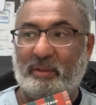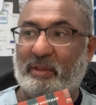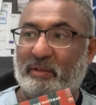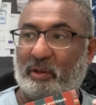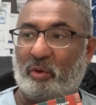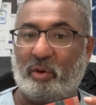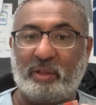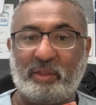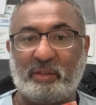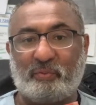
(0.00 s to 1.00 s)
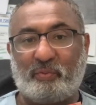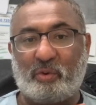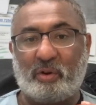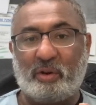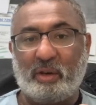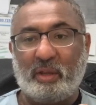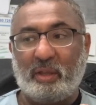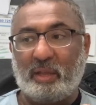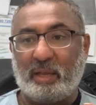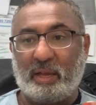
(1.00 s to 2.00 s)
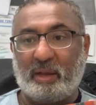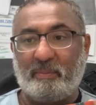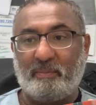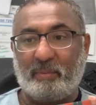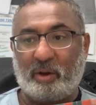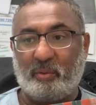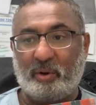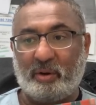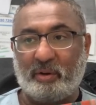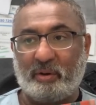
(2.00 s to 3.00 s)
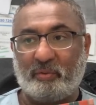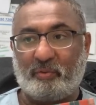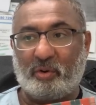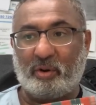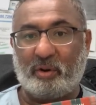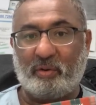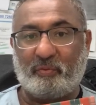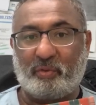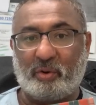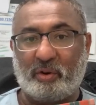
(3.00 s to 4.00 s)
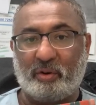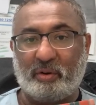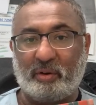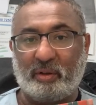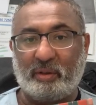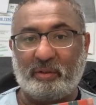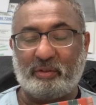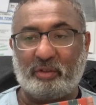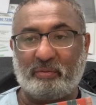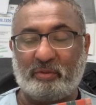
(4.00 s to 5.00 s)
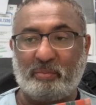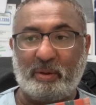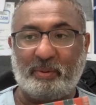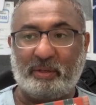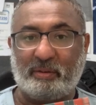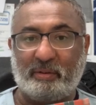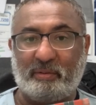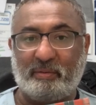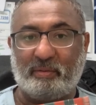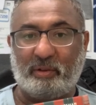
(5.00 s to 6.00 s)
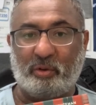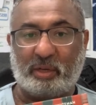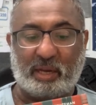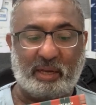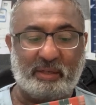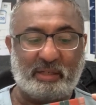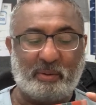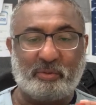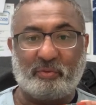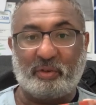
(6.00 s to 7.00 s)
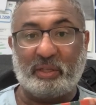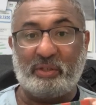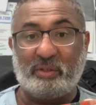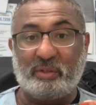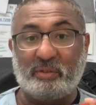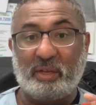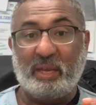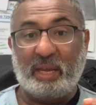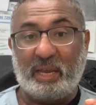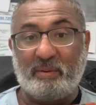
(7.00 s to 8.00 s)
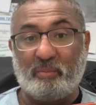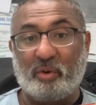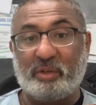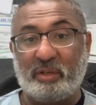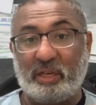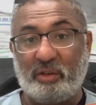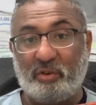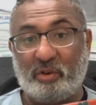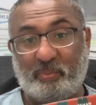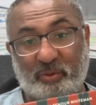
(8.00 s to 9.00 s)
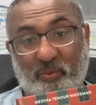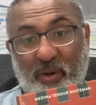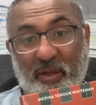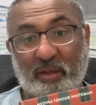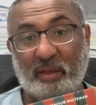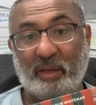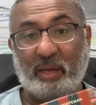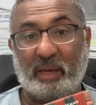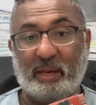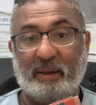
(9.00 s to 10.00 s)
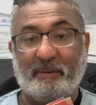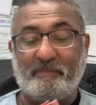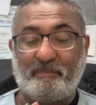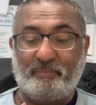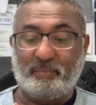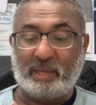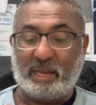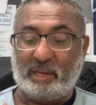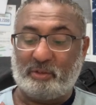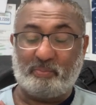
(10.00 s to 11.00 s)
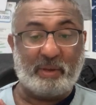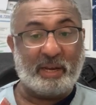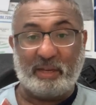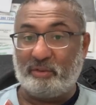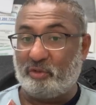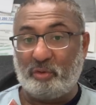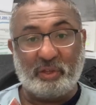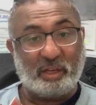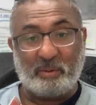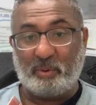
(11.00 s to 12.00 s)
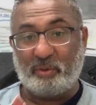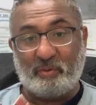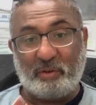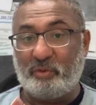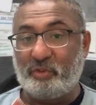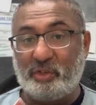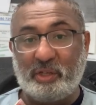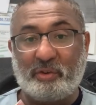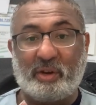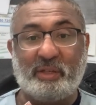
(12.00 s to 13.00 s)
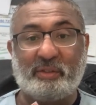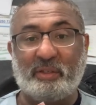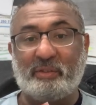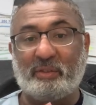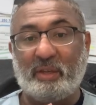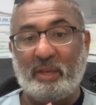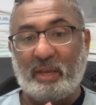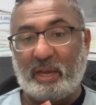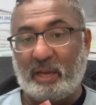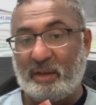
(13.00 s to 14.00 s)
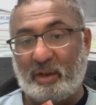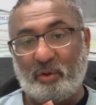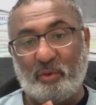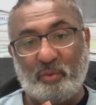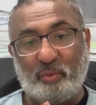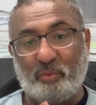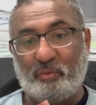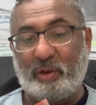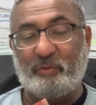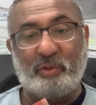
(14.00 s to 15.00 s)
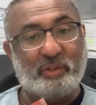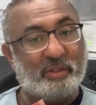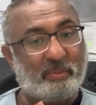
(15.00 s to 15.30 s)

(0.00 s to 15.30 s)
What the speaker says: there's a lot in this for our for to maybe look at in terms of relations in modern day Europe as well. And I do think about the refugee crisis and how refugees